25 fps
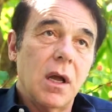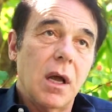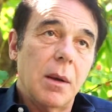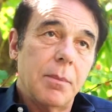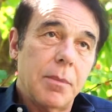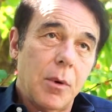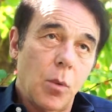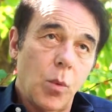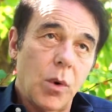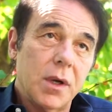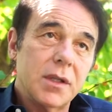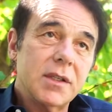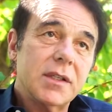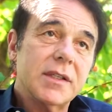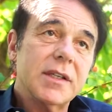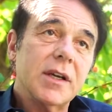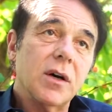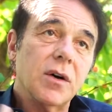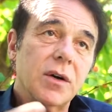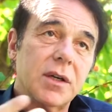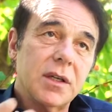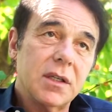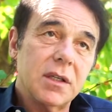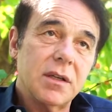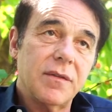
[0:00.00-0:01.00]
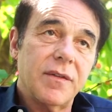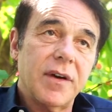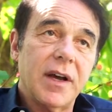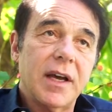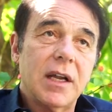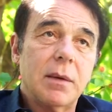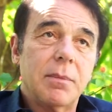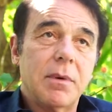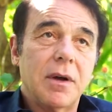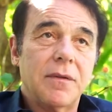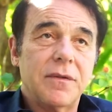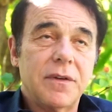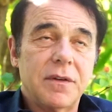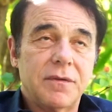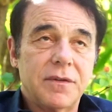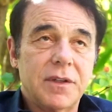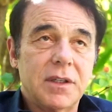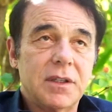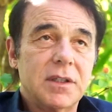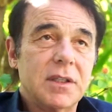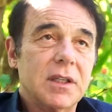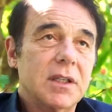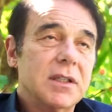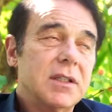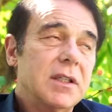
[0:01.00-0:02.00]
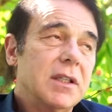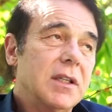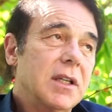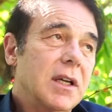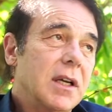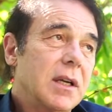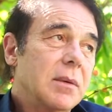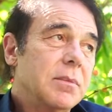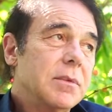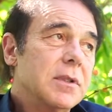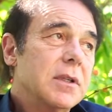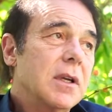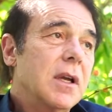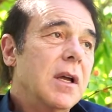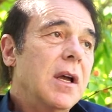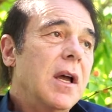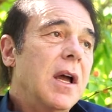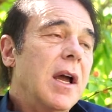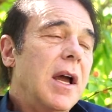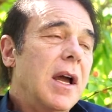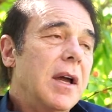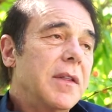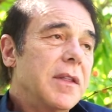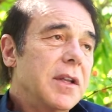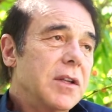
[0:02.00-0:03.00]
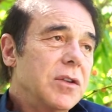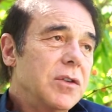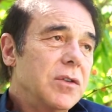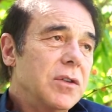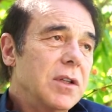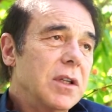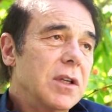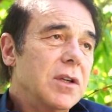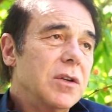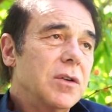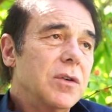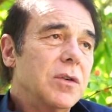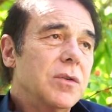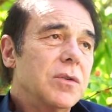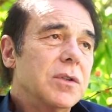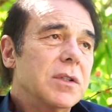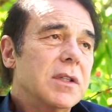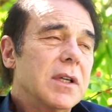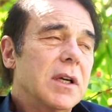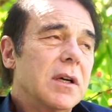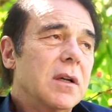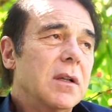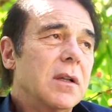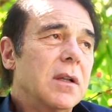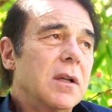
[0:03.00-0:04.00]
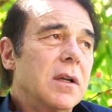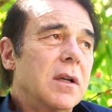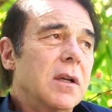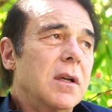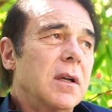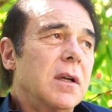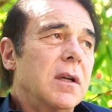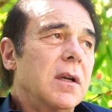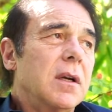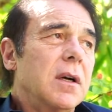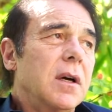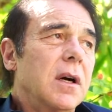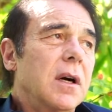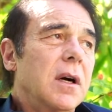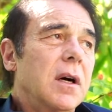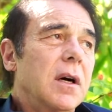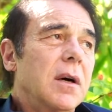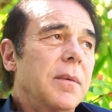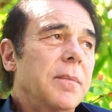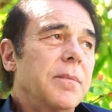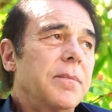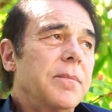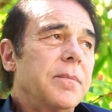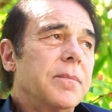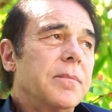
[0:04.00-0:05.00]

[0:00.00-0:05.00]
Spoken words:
But one cell can divide about 50, 60 times, and then you need a new cell. So